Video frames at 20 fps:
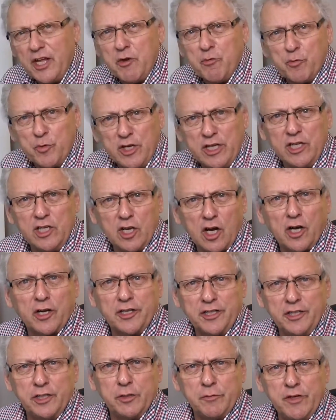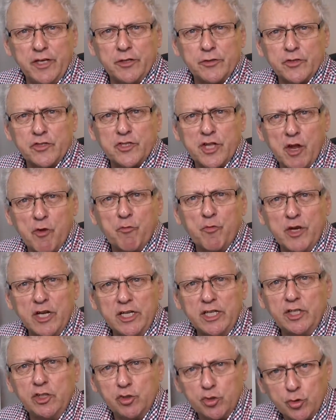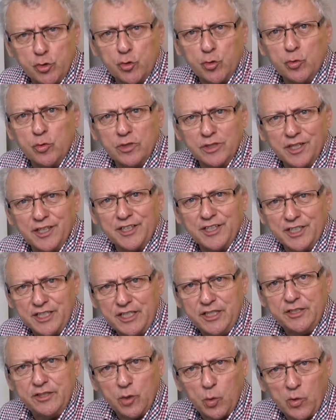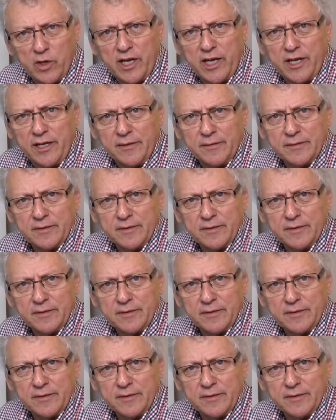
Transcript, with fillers: They really are innovators. They really do lead the way.